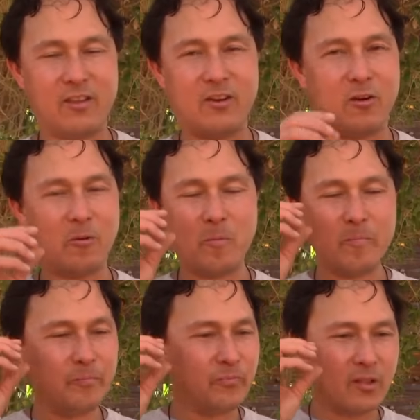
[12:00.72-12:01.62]
you know,
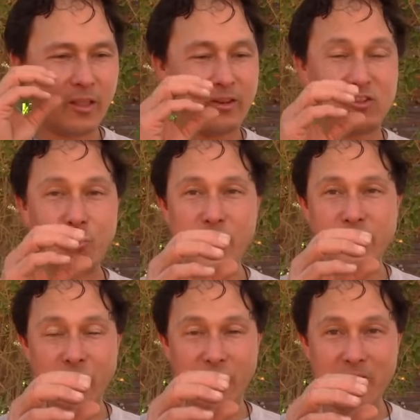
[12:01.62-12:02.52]
like
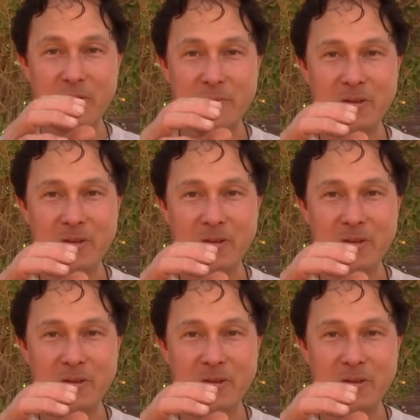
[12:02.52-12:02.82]
sweeter.